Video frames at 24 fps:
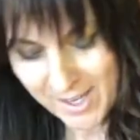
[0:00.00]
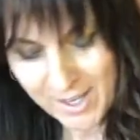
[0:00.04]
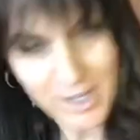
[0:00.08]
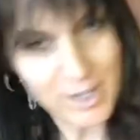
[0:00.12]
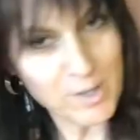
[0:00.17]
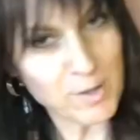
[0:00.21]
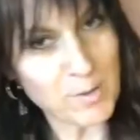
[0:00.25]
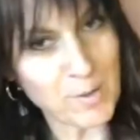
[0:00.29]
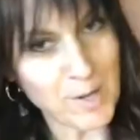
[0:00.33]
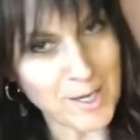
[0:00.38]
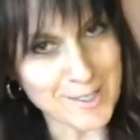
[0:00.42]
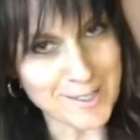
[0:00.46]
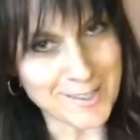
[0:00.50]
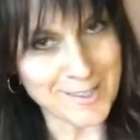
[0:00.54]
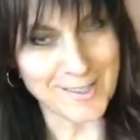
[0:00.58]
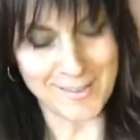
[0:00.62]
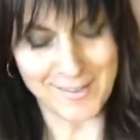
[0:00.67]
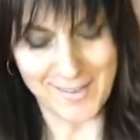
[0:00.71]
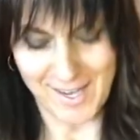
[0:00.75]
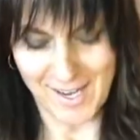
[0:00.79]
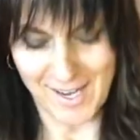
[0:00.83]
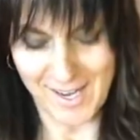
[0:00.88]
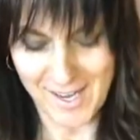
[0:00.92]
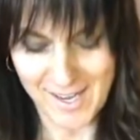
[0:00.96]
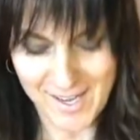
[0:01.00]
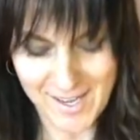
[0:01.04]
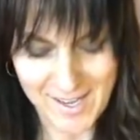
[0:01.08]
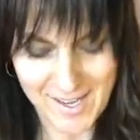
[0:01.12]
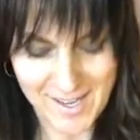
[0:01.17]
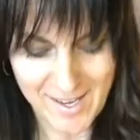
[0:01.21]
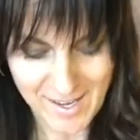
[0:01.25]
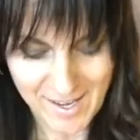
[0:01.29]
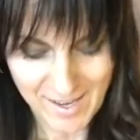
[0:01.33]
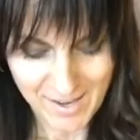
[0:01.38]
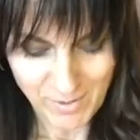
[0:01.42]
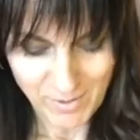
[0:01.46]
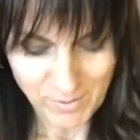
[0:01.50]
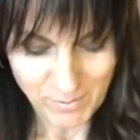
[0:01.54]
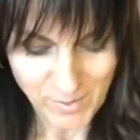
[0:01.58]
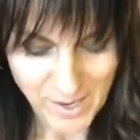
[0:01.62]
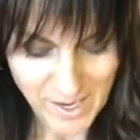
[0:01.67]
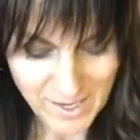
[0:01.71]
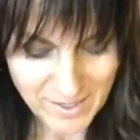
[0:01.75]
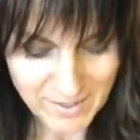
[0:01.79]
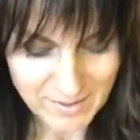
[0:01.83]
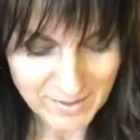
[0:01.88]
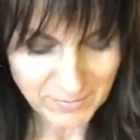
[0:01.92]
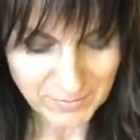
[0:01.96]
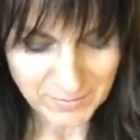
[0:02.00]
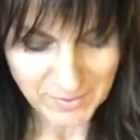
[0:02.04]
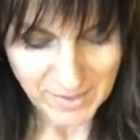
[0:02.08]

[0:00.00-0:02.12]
good question, Lori. Regular